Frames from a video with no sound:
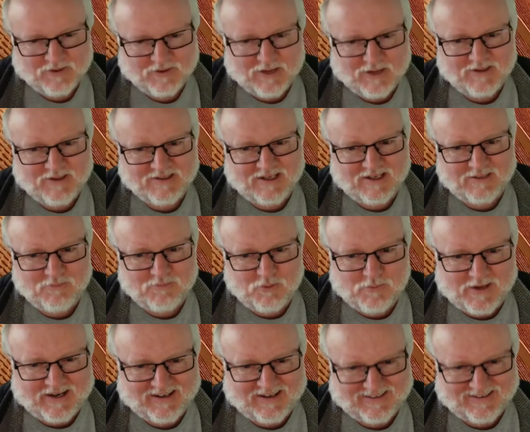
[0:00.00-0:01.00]
Ramadan
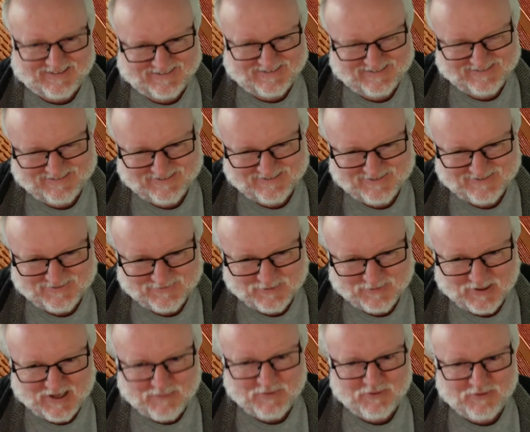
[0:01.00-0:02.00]
Mubarak.
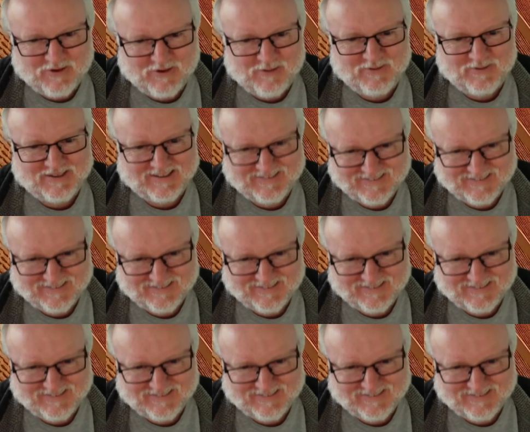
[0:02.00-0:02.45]
Happy Ramadan.